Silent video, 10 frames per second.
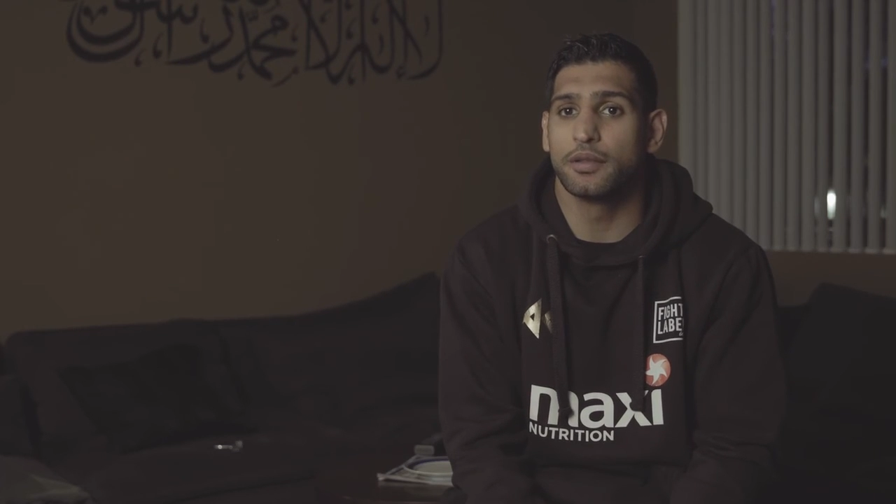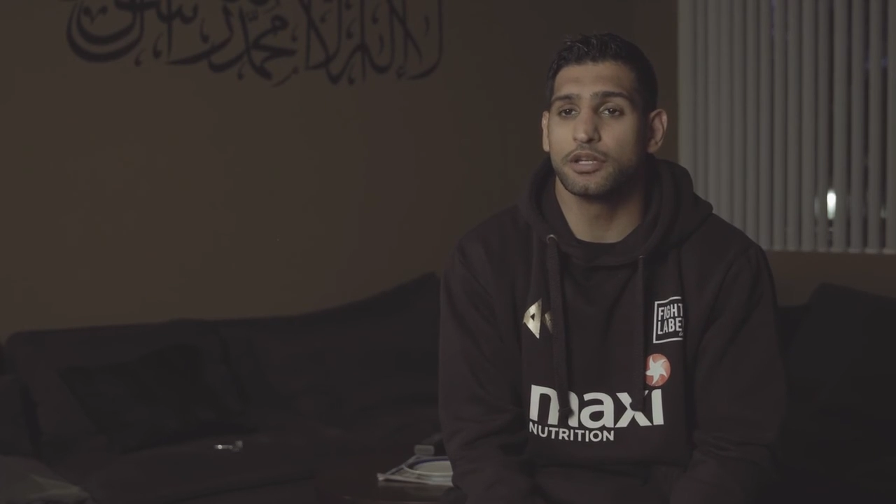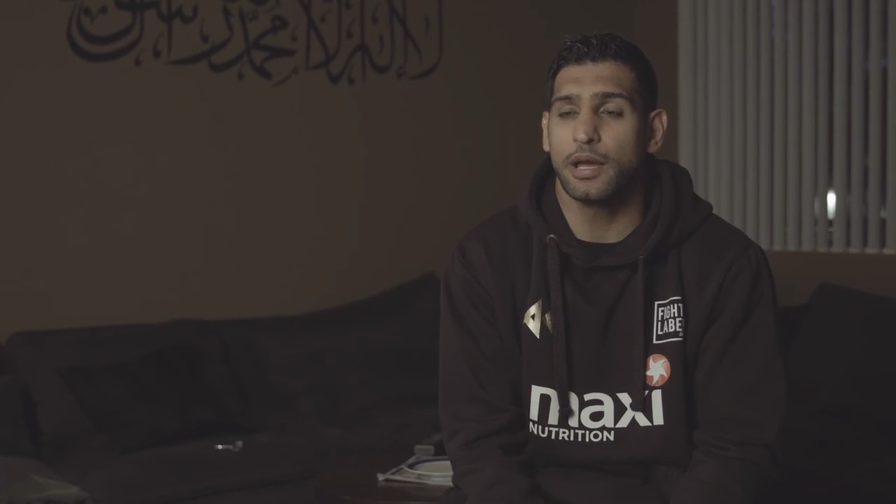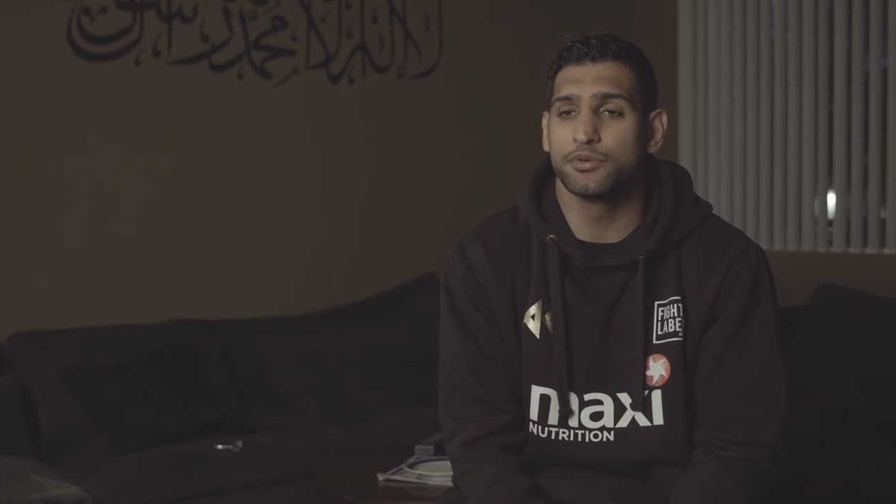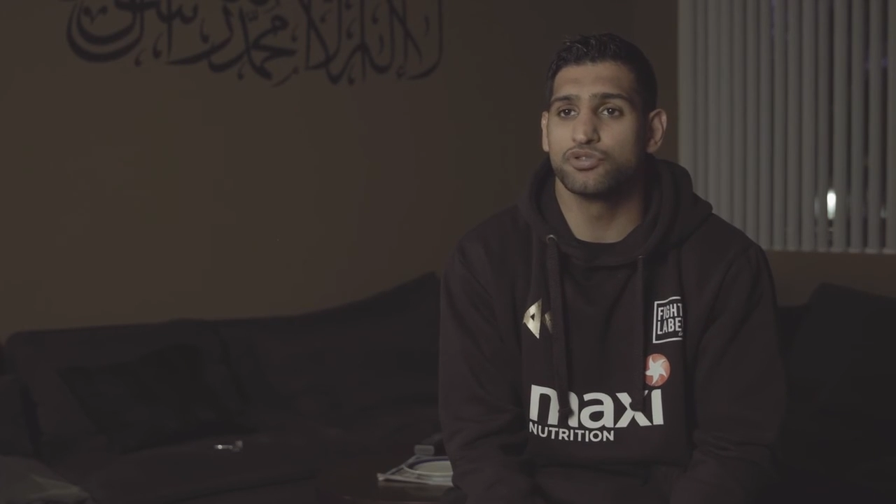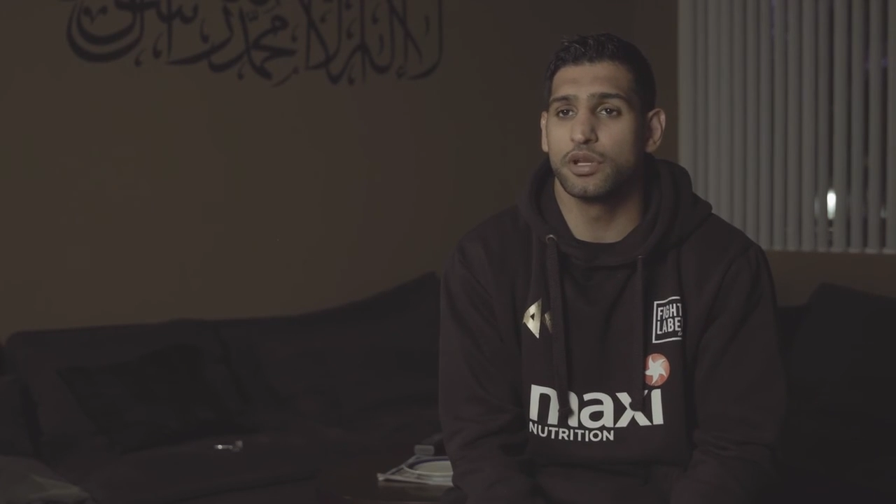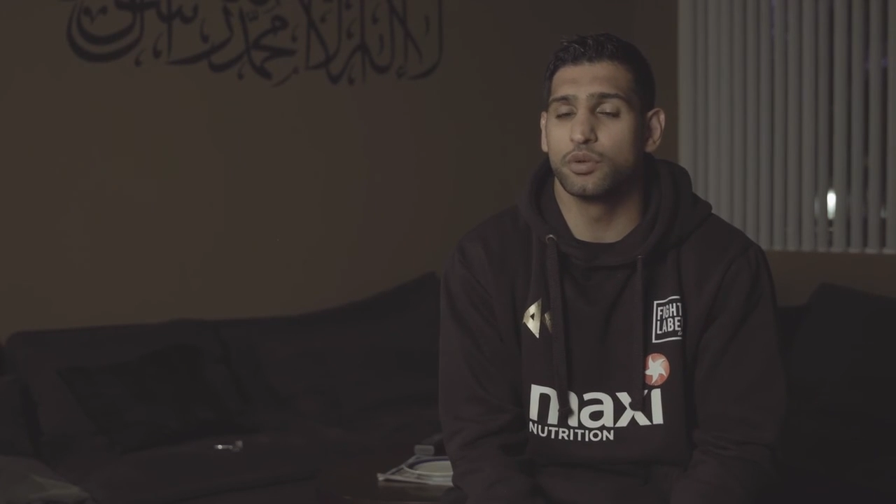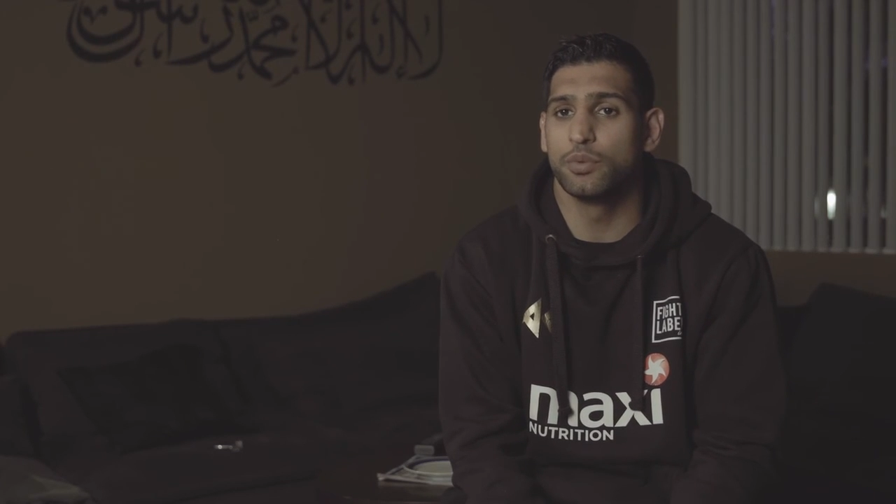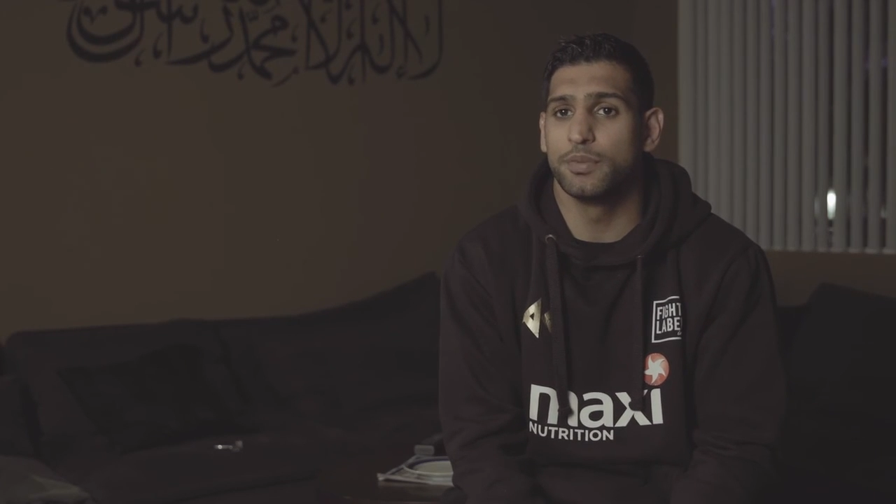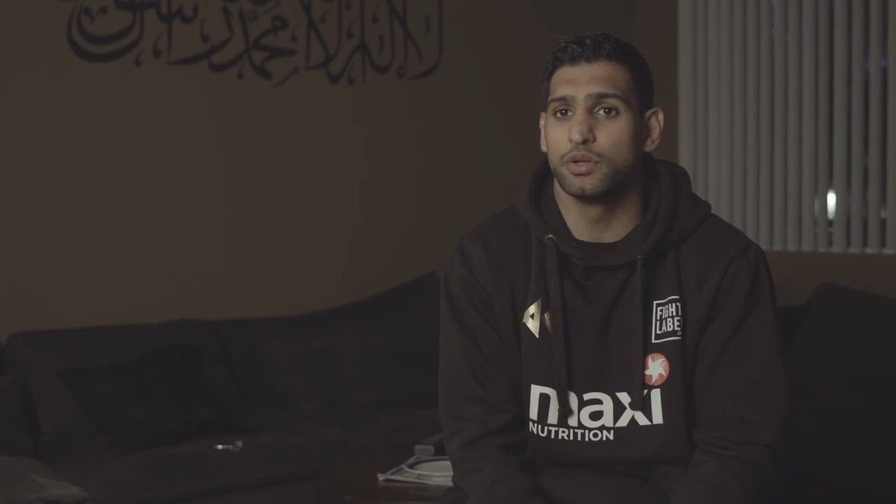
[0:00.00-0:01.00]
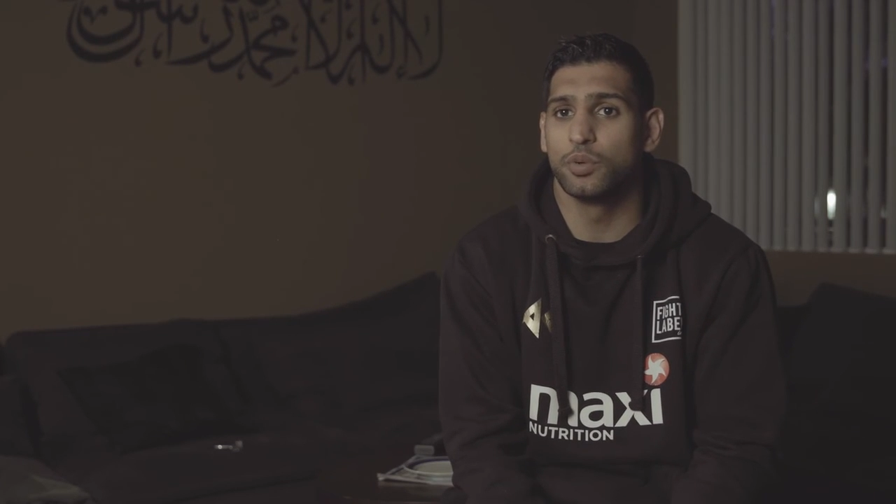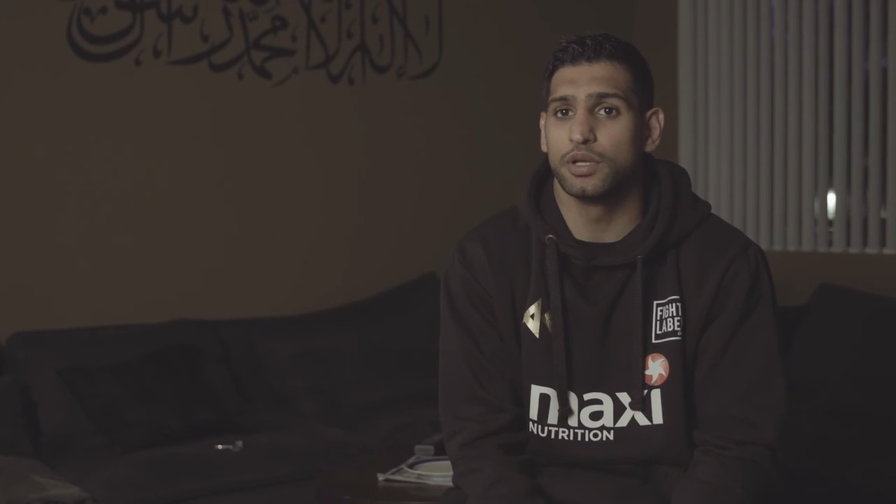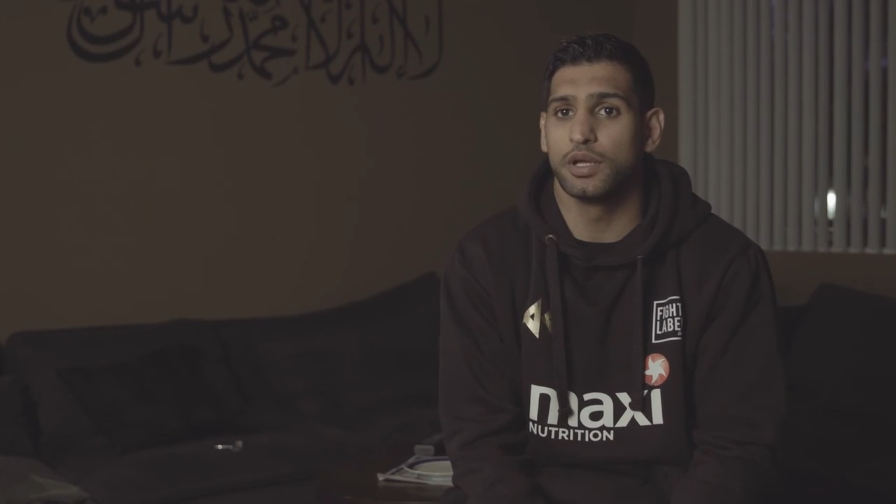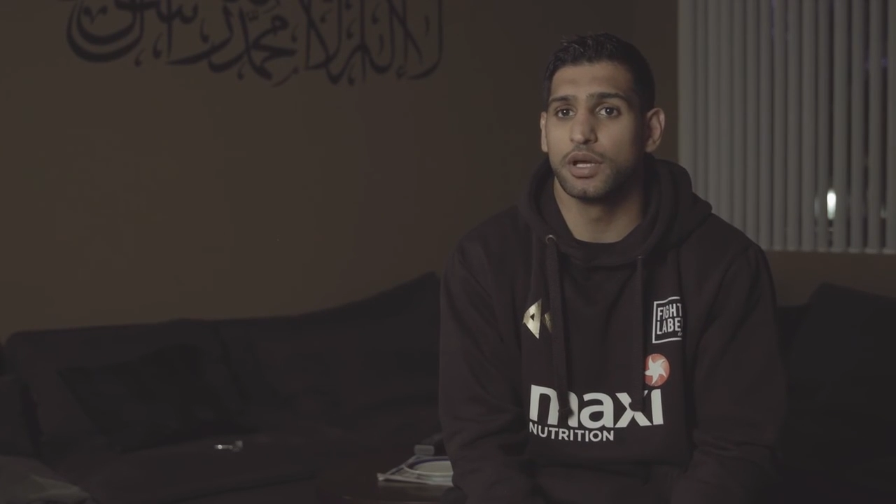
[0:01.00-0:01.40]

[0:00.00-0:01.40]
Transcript: The type of training we've been doing